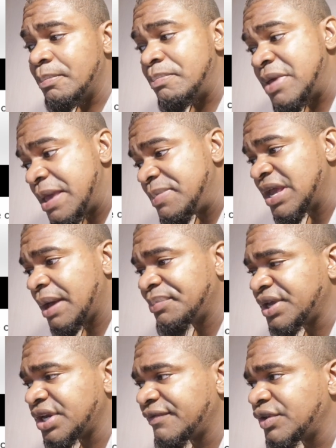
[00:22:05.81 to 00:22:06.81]
Maybe I'm
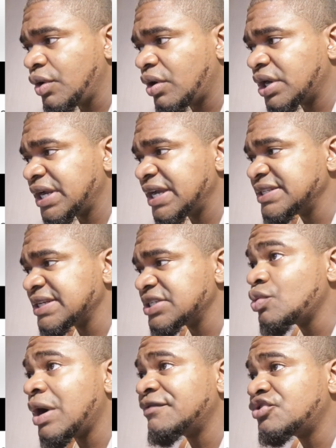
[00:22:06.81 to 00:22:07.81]
thinking of the
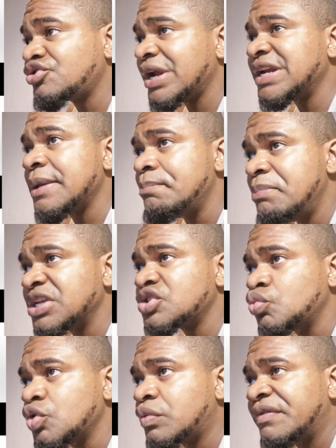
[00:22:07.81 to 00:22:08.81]
organizers who have tried their best
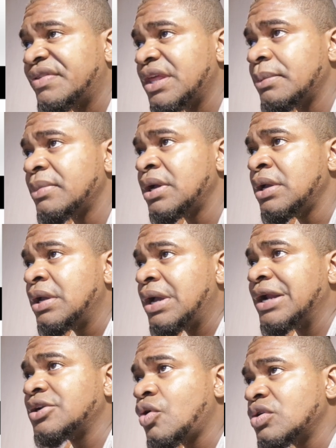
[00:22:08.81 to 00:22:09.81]
to work with him
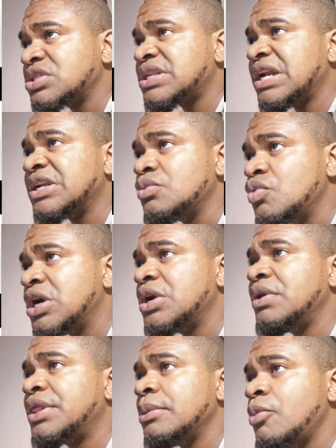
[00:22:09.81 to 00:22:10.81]
and constantly
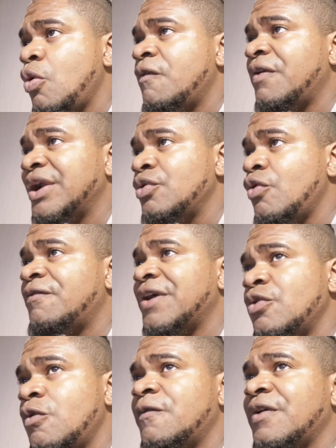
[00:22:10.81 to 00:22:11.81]
working with him over and over
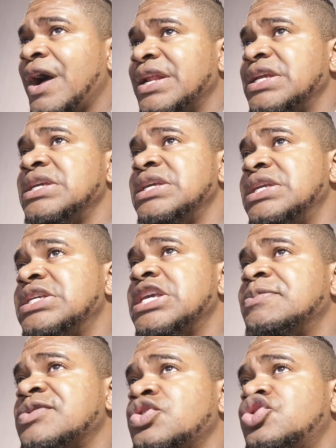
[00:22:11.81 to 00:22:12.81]
and over and he, he
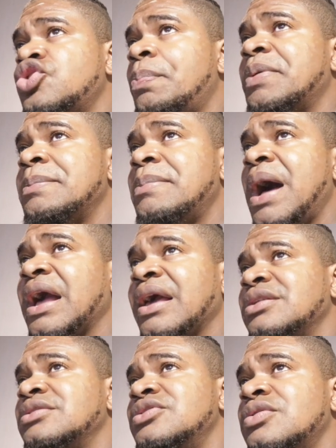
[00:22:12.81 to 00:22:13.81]
keeps dropping back
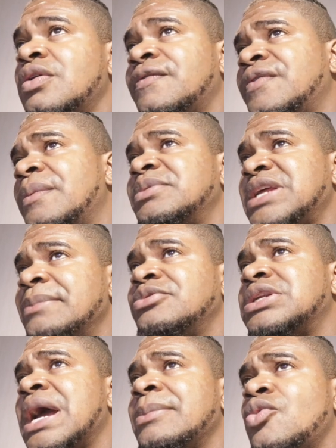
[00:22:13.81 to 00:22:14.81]
and you know from time
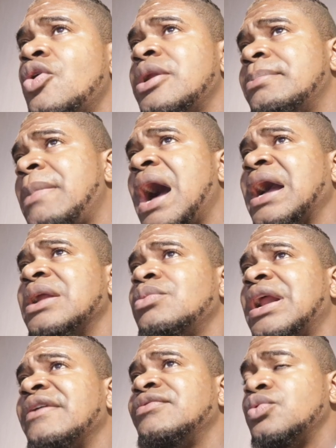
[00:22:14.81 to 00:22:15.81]
to time going back and
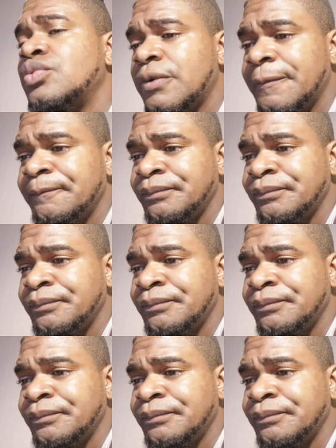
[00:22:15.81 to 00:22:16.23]
what have you